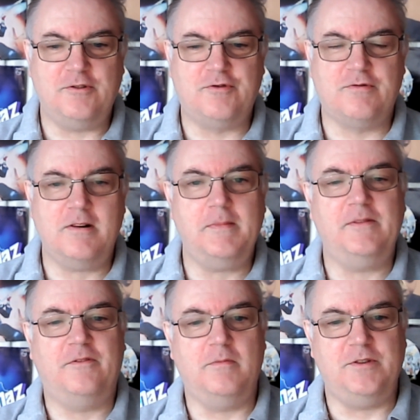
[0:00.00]
drumming
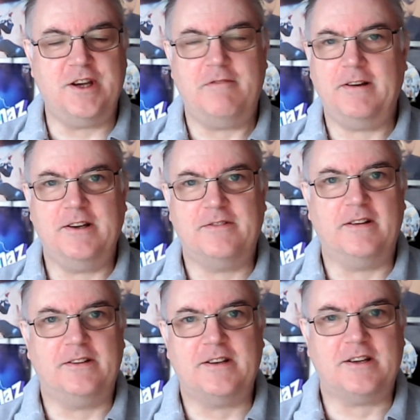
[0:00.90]
from Jerry is
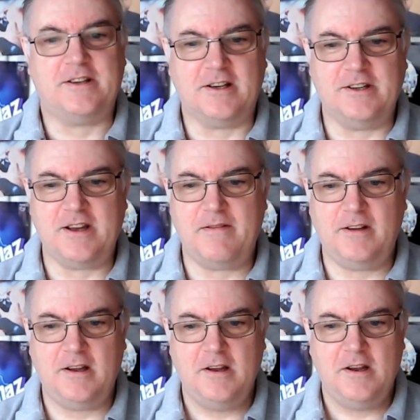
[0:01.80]
fantastic as ever.